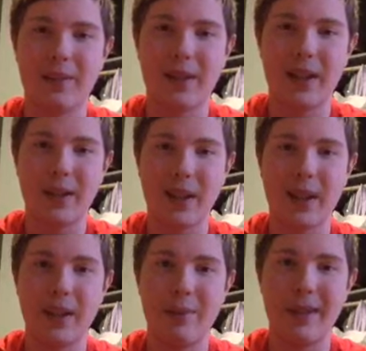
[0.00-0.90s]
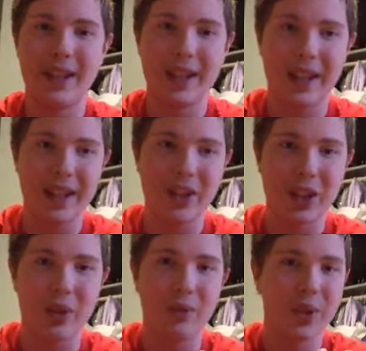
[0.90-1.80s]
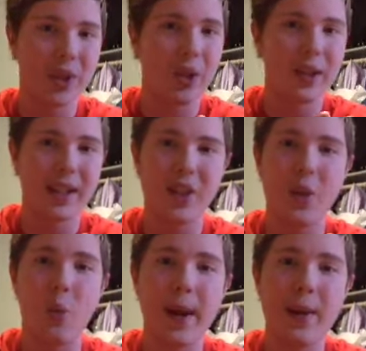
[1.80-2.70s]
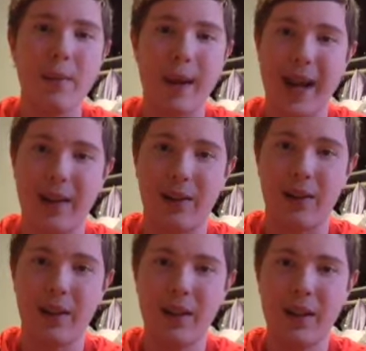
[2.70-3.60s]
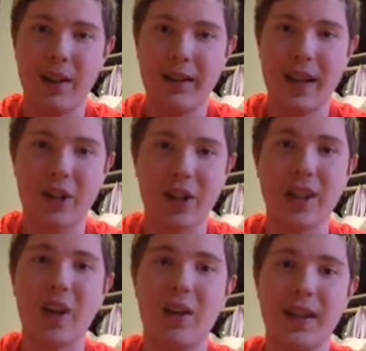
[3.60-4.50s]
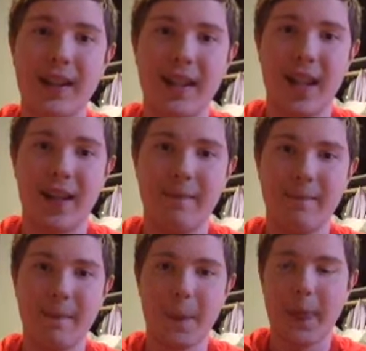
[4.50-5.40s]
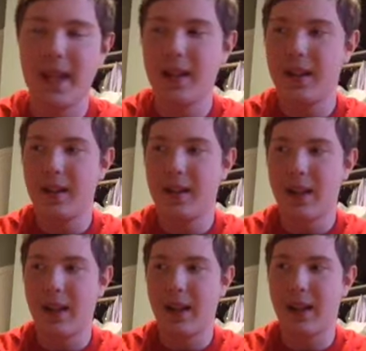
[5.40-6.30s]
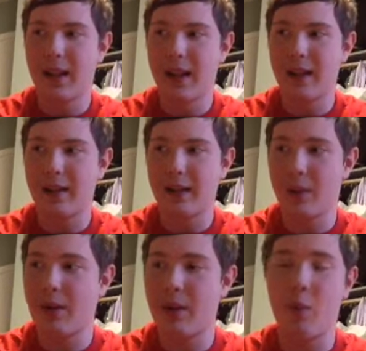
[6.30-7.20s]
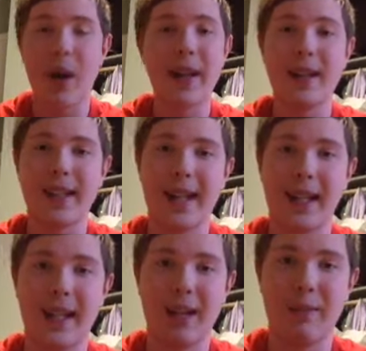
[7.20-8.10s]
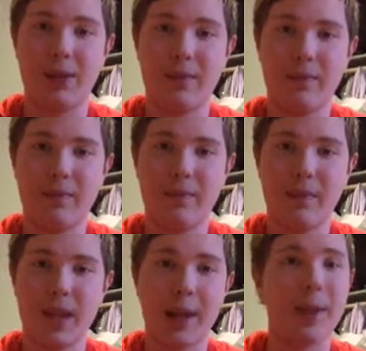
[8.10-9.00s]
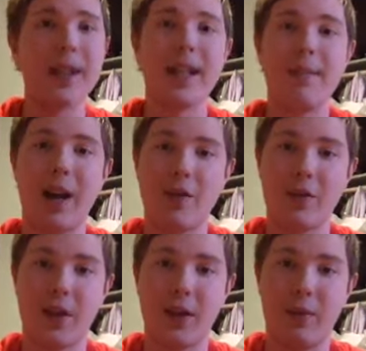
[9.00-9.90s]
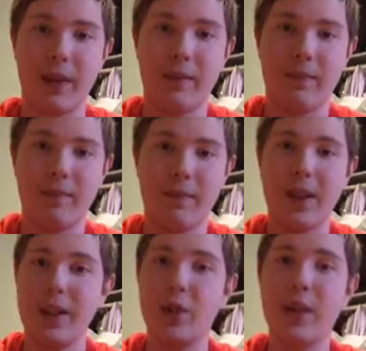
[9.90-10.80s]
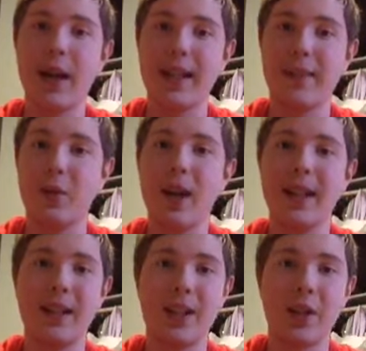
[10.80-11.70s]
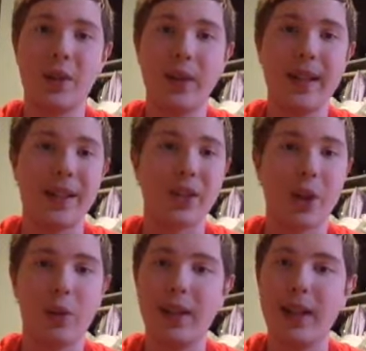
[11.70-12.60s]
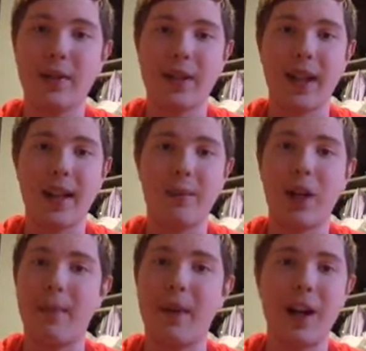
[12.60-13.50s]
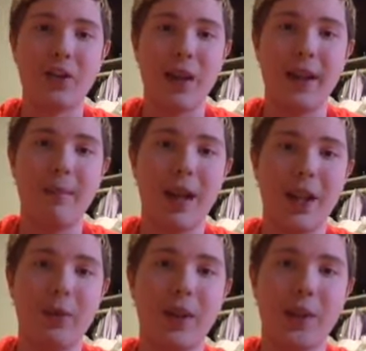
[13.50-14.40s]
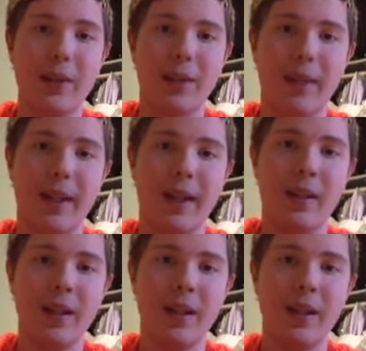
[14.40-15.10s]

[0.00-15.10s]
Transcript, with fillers: videos I know, but this this is just a so such a weird battle that it's just it's hard to say. And uh, like you know what, why not take a gamble? I'm gonna say Bowser's gonna win. You guys, if you guys disagree, that's totally understandable. I'm not trying to make you agree with me